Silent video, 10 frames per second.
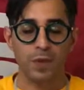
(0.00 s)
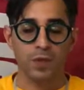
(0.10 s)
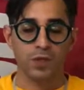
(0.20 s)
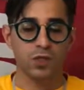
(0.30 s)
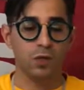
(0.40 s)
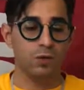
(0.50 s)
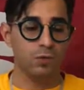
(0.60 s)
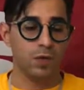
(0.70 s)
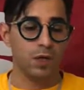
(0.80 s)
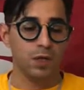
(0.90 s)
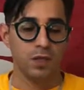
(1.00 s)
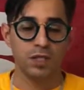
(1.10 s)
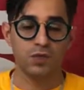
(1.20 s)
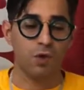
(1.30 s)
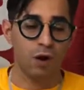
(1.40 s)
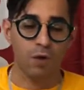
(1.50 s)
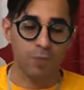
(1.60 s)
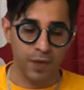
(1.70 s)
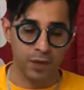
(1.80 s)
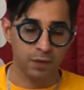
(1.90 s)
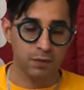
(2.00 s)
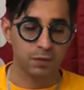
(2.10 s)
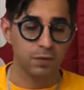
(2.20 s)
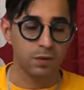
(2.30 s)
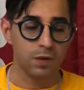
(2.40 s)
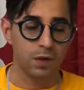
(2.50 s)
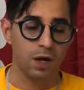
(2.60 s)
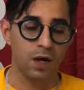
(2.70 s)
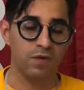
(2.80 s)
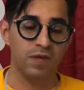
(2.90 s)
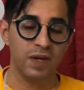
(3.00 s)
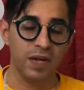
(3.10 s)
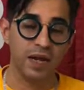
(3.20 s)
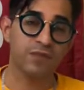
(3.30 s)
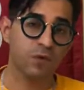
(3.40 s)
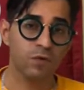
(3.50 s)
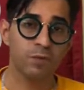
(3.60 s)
So these were all made of leftover